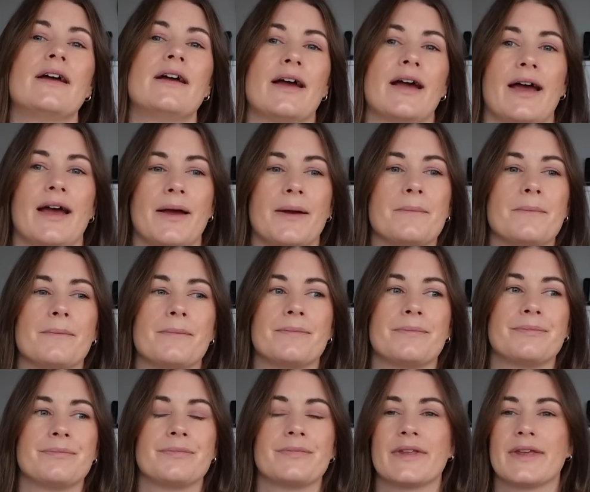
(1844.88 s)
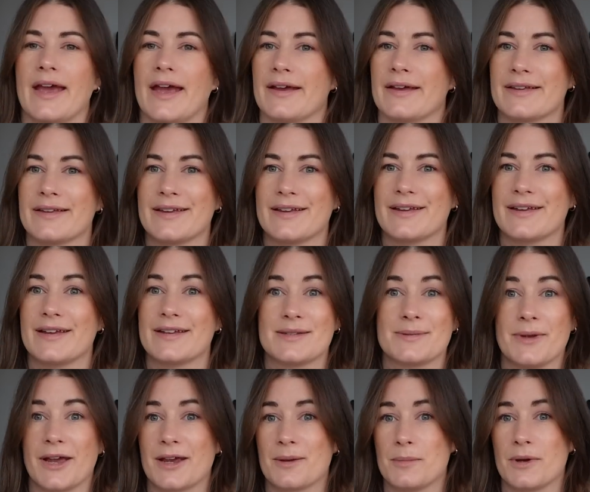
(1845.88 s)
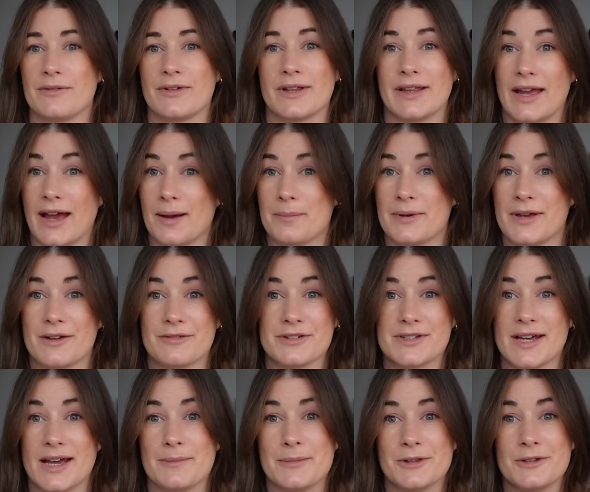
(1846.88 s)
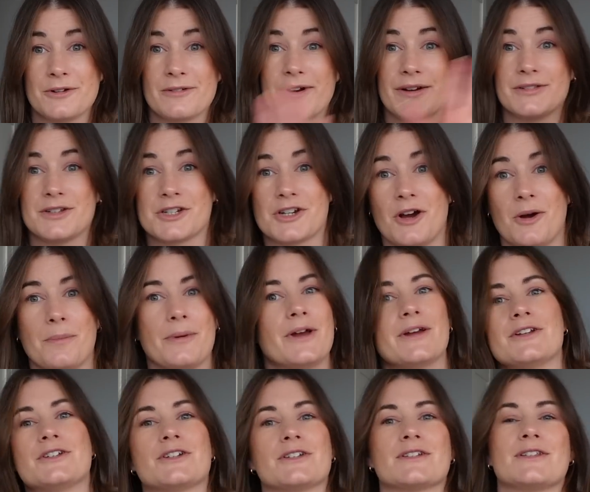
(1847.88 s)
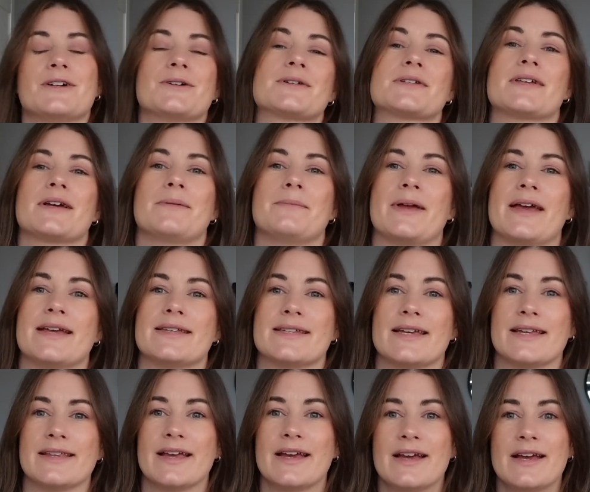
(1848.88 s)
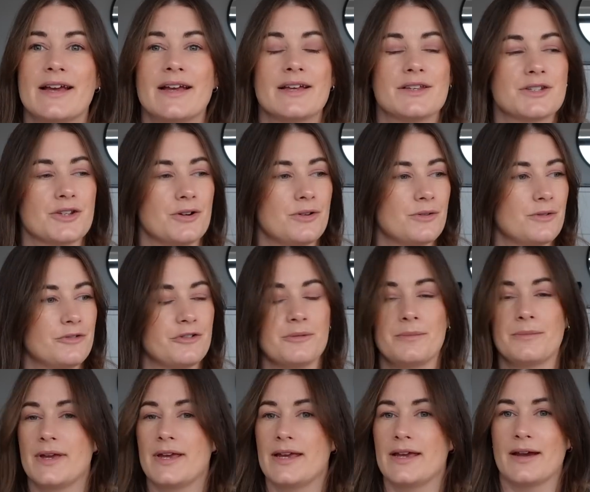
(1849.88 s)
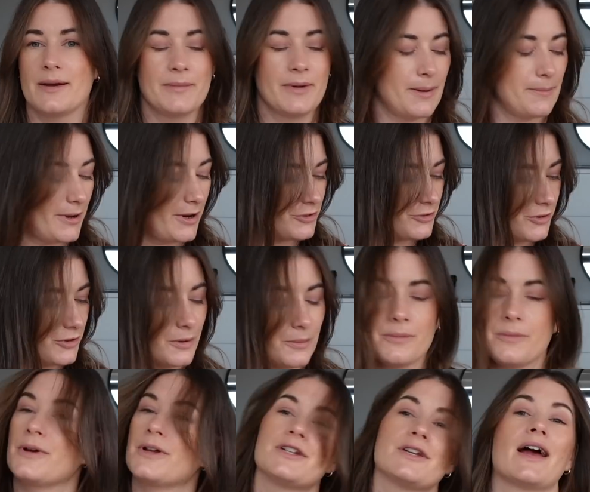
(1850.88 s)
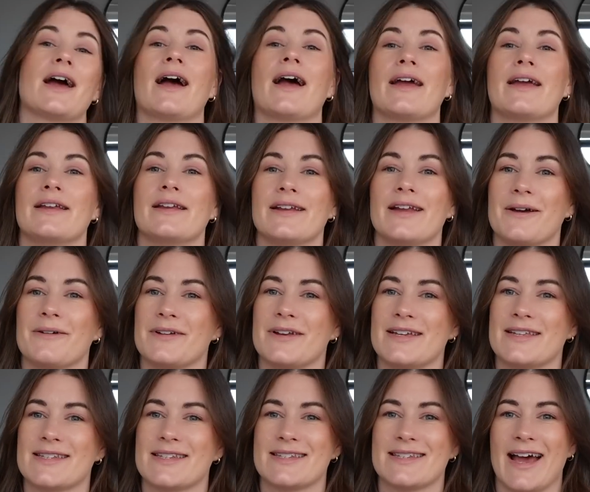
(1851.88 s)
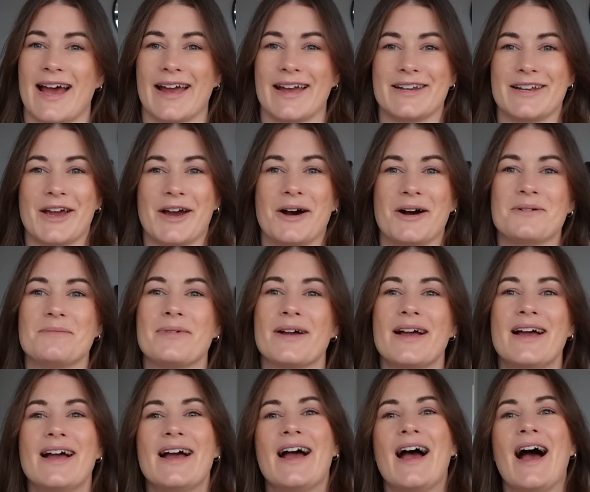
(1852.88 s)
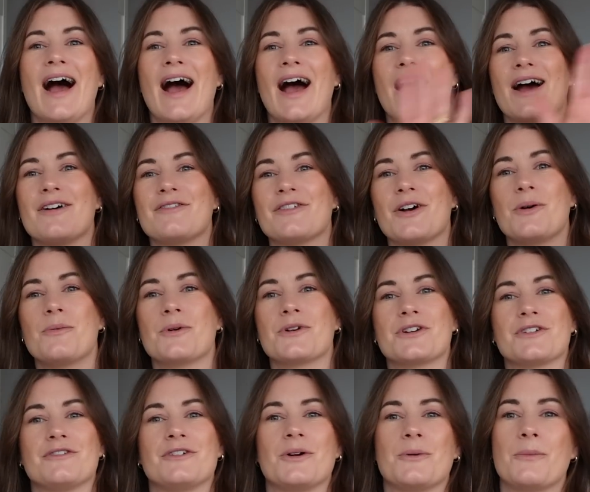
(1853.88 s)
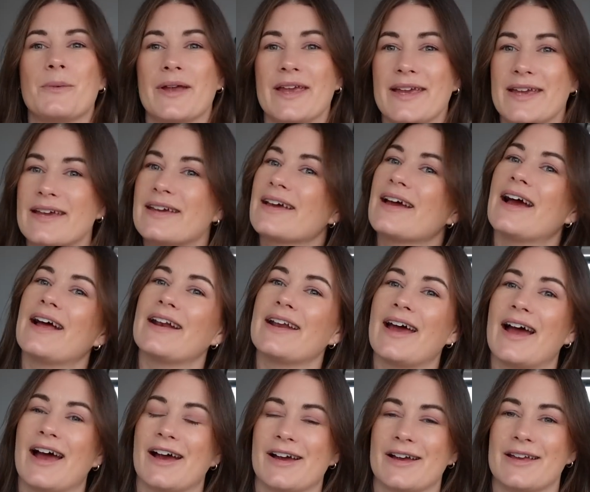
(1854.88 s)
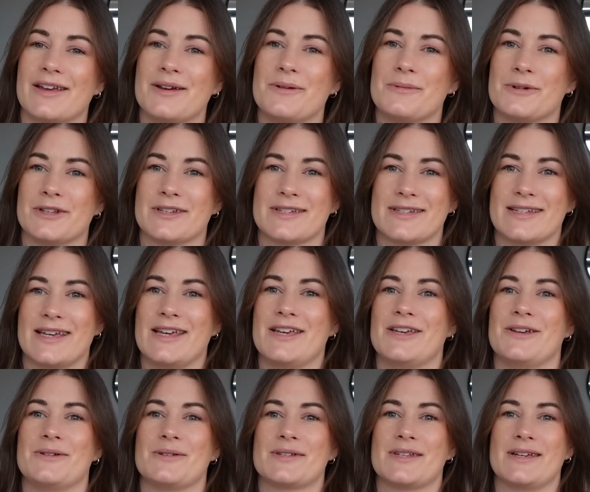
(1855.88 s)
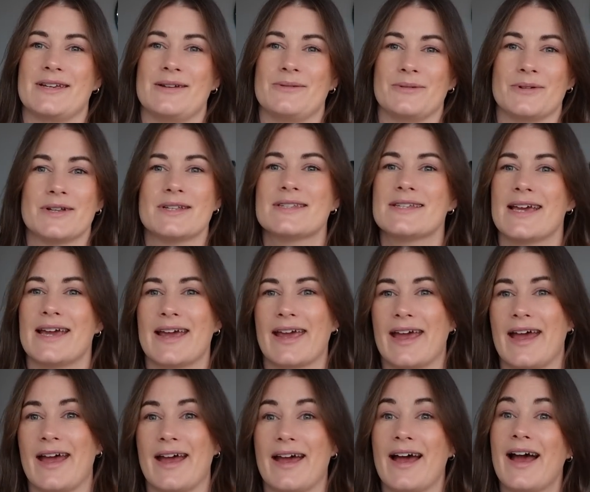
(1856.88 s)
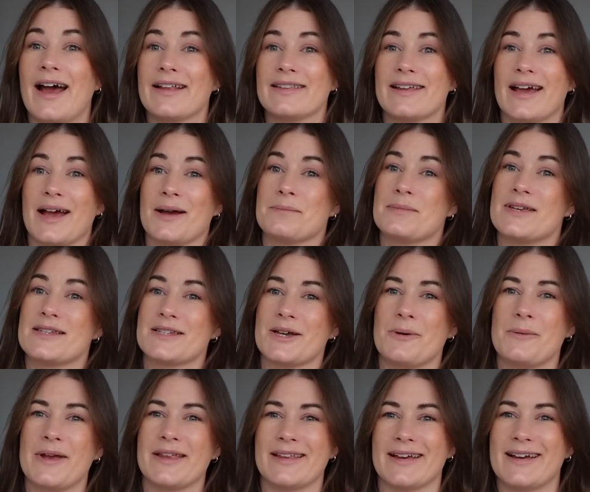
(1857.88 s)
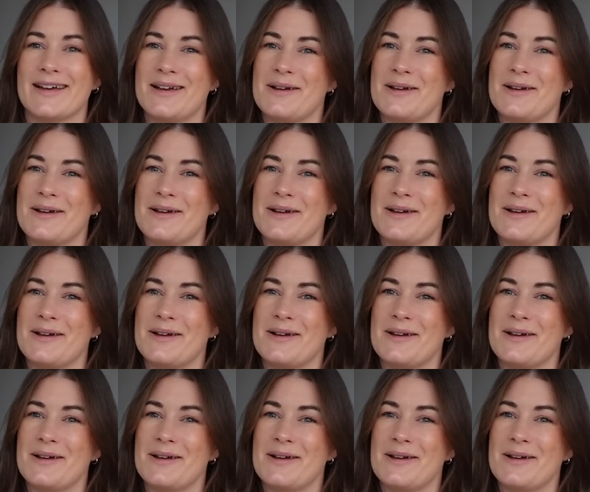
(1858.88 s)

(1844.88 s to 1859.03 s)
Yeah, it's making me really happy every time I look around the shop. It just looks amazing. So from me and my bedroom, which I now need to tidy up, have a wonderful week and I will see you soon. Take care and happy sewing.